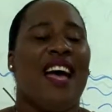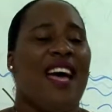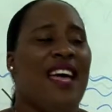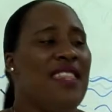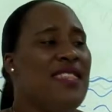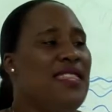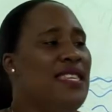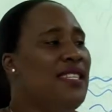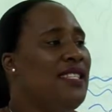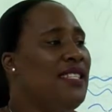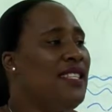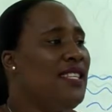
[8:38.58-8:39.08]

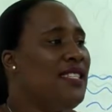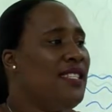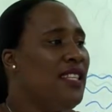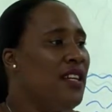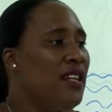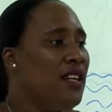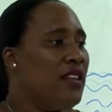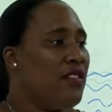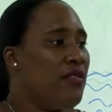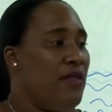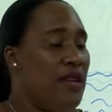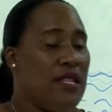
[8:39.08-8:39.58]
This is
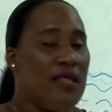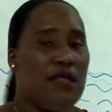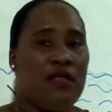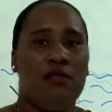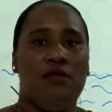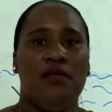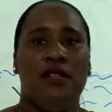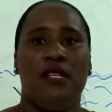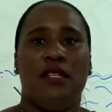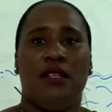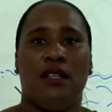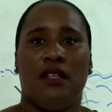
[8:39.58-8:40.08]
a grade
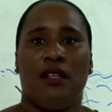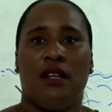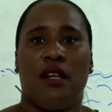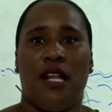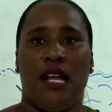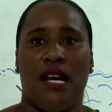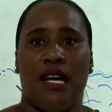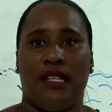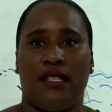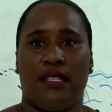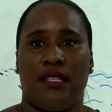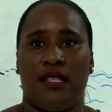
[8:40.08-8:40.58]
three
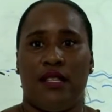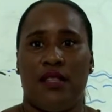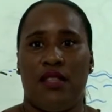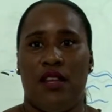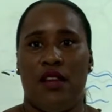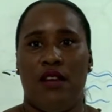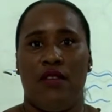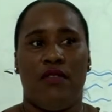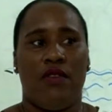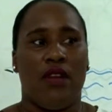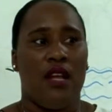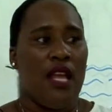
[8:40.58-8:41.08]
class.
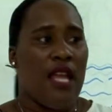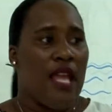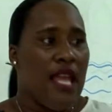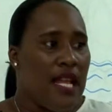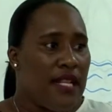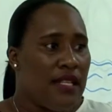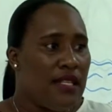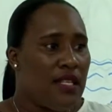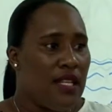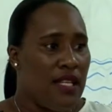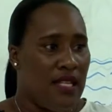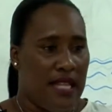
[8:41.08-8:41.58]
They're eight,